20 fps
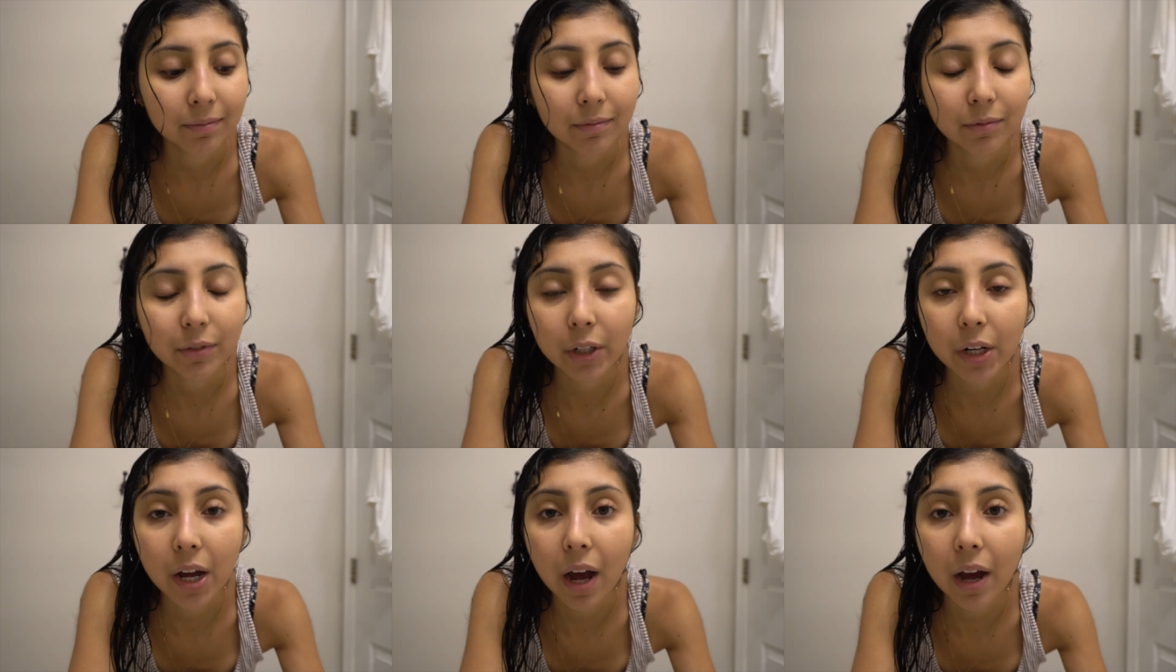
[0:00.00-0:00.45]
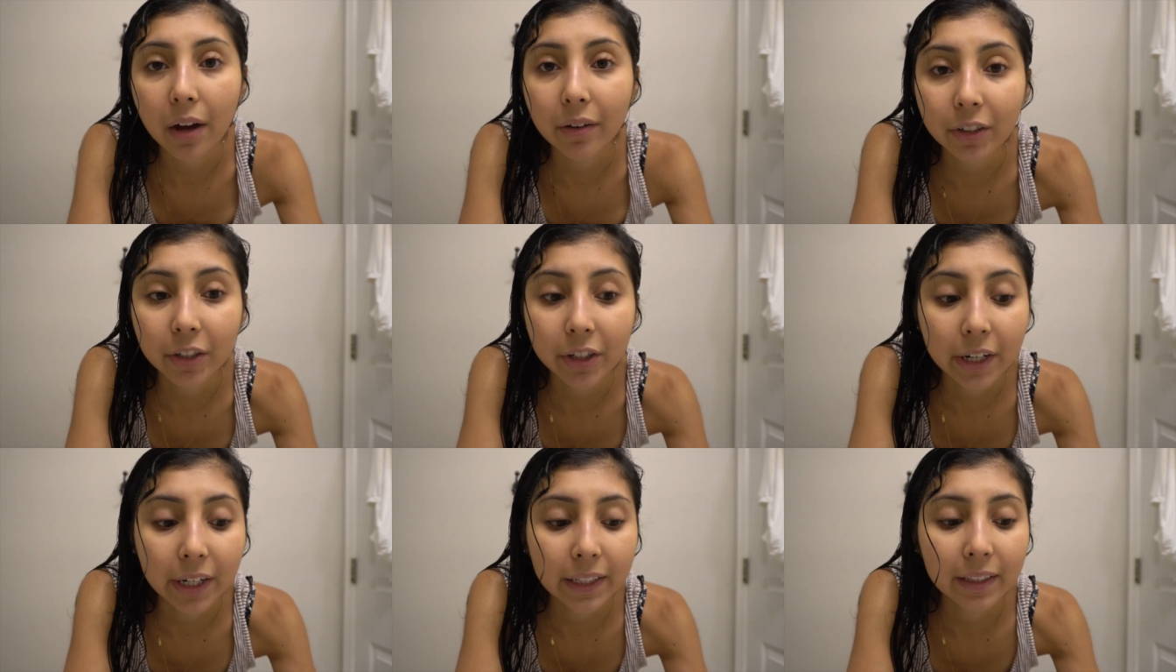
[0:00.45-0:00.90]

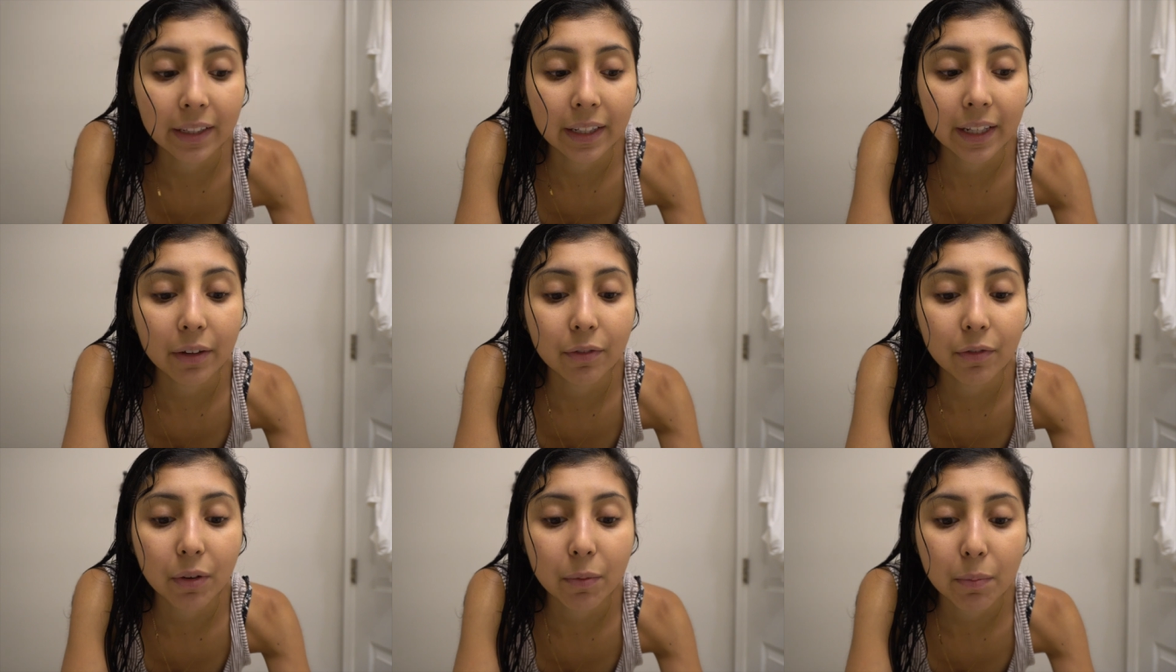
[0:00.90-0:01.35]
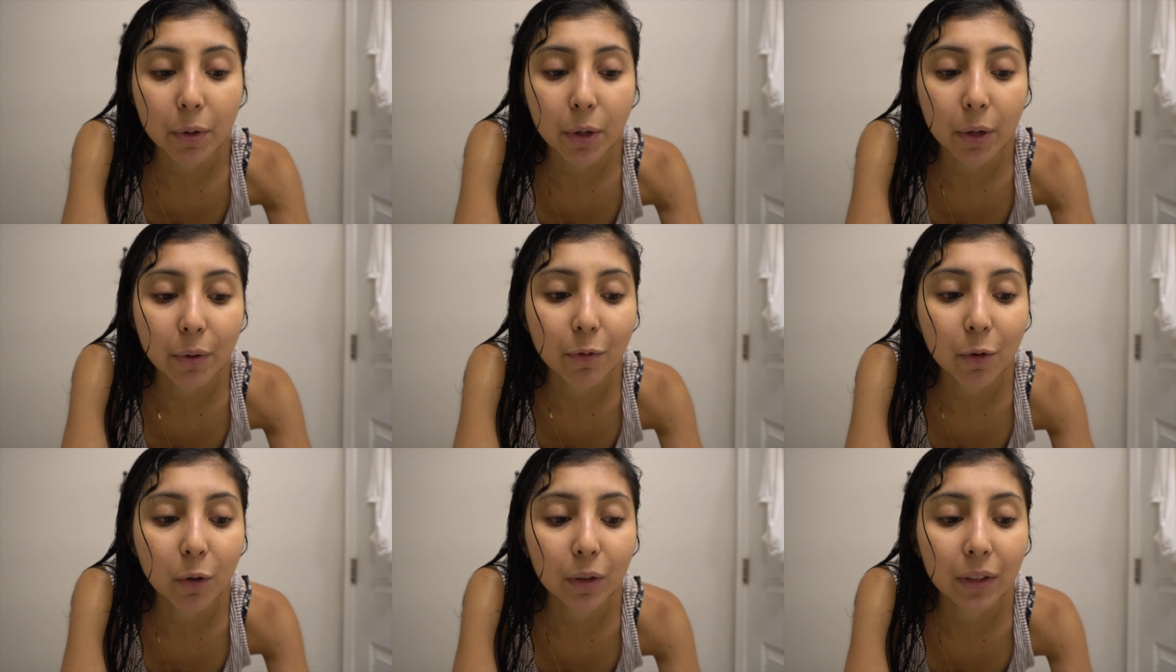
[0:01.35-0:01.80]
recover and live a
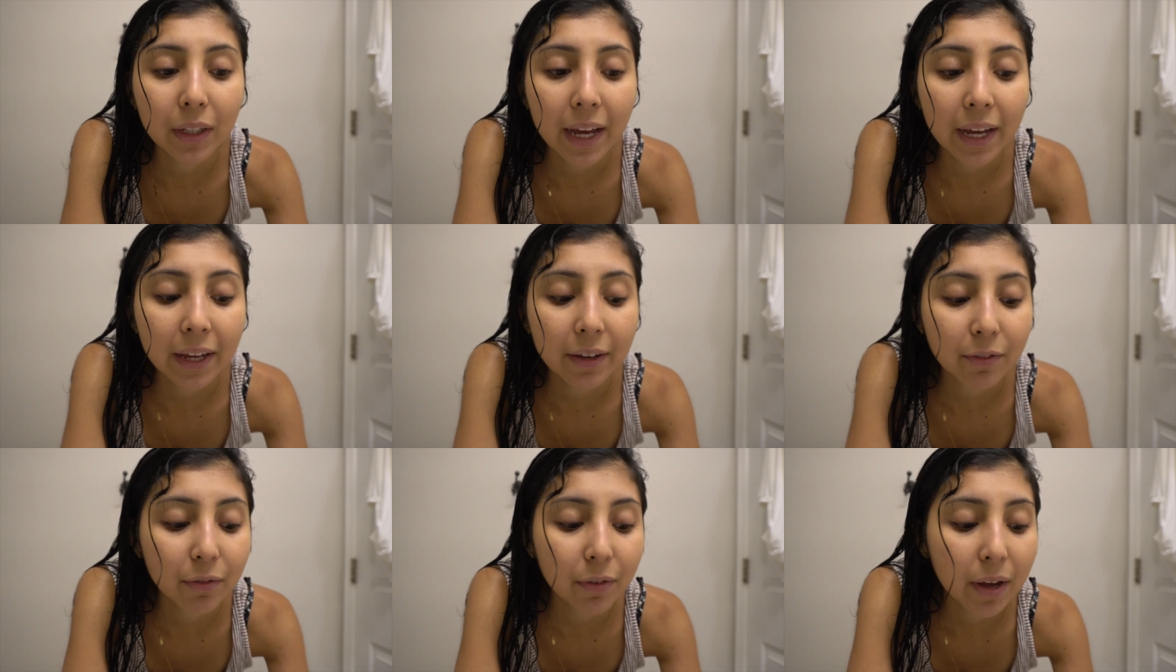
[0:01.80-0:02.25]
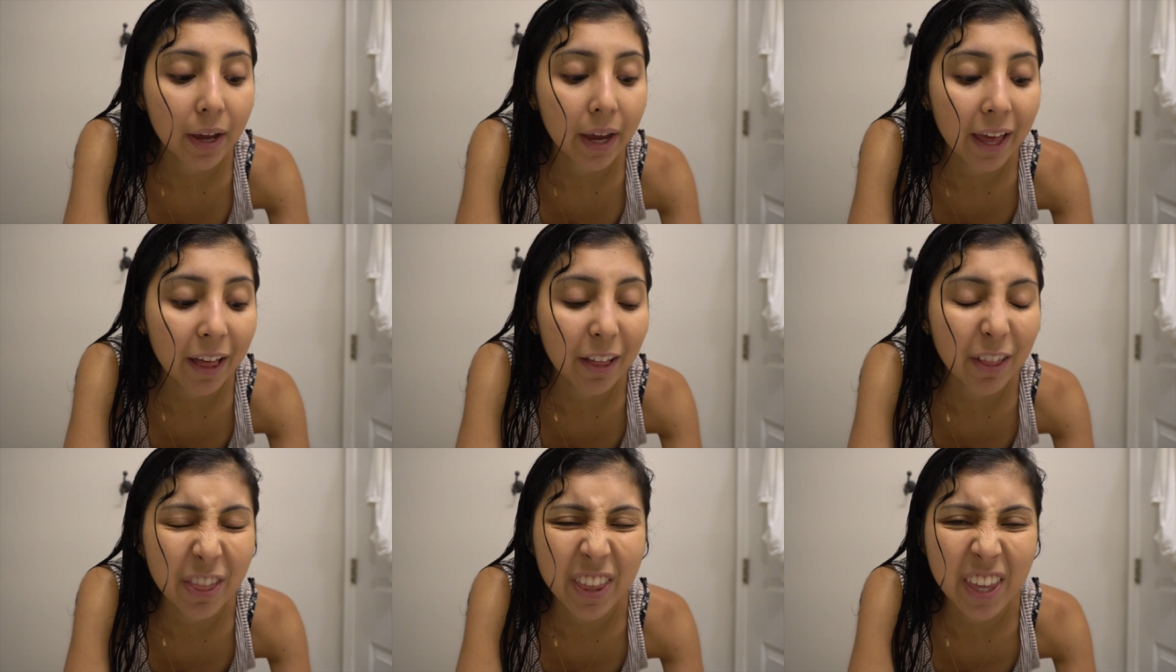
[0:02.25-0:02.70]
beautiful life
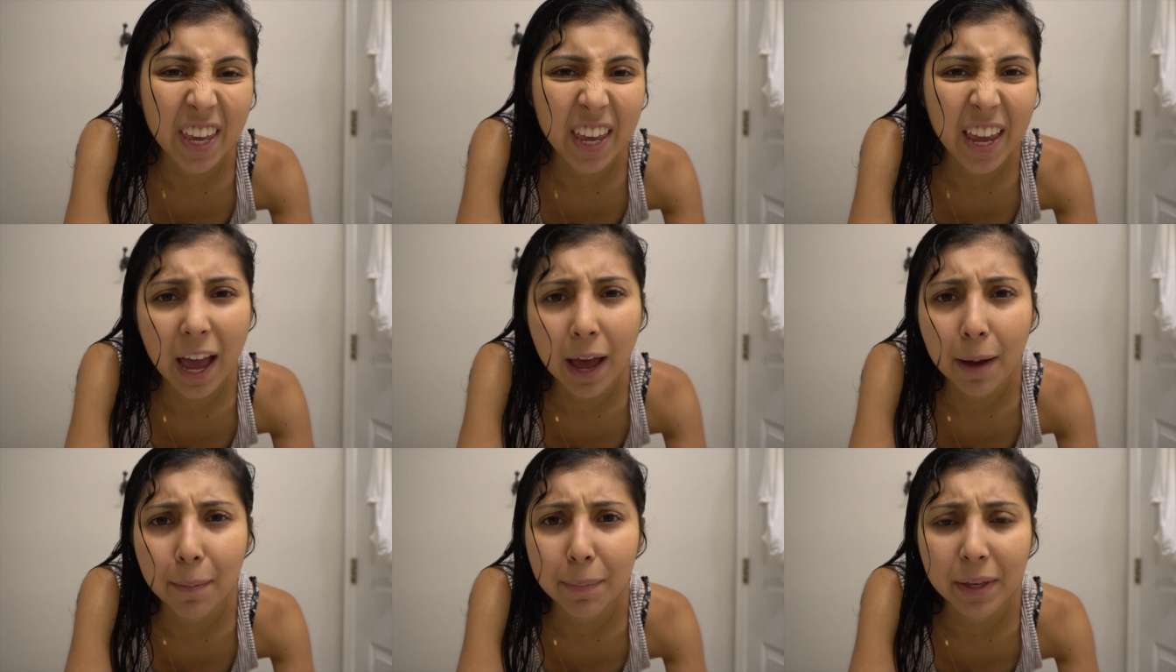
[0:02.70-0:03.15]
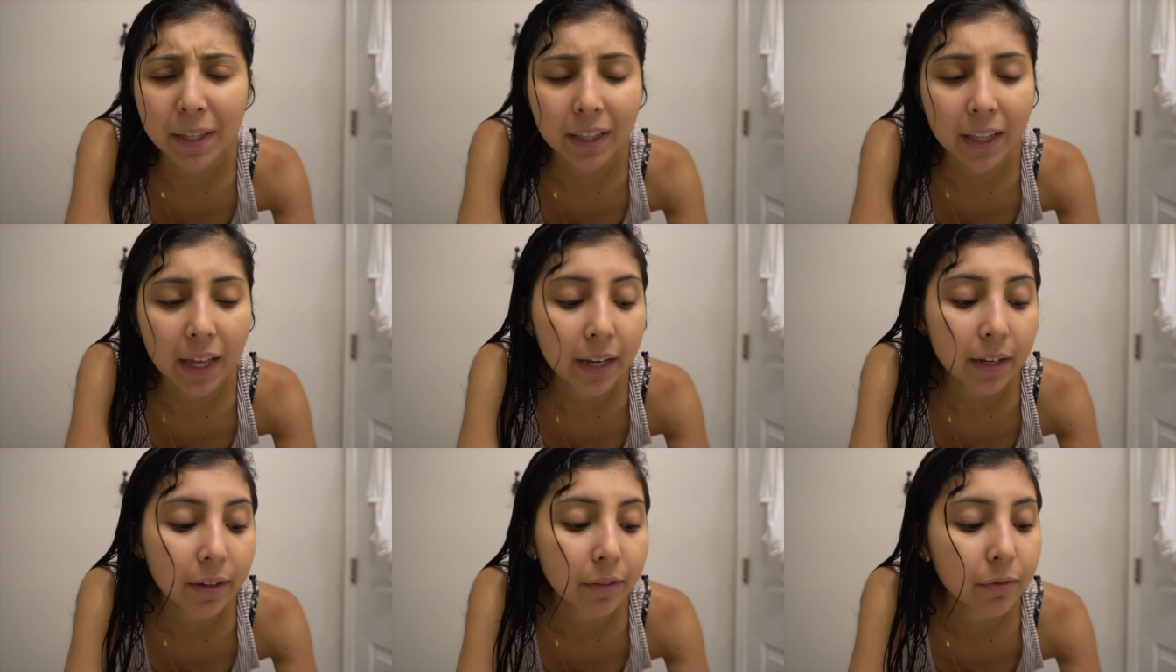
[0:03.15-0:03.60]
healthy, happy
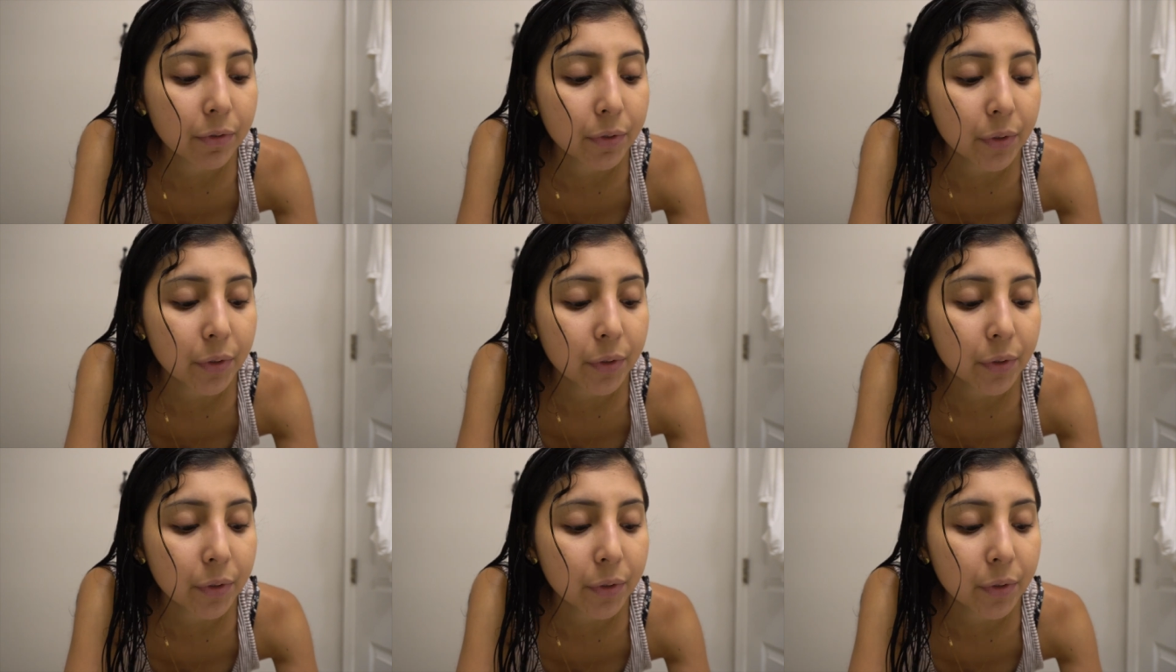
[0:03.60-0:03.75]
life.